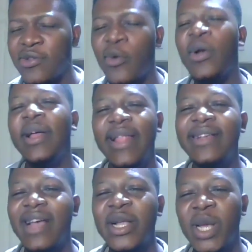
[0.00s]
So
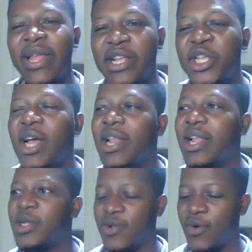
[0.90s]
that's actually a
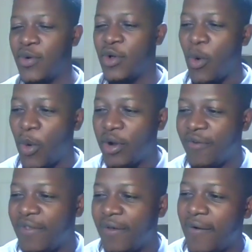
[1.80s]
challenge. So one of
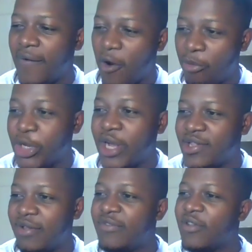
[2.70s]
the
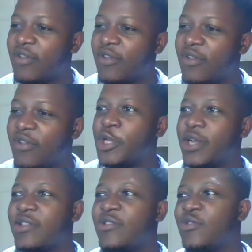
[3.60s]
objectives of my project
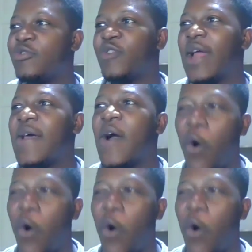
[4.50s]
is to try and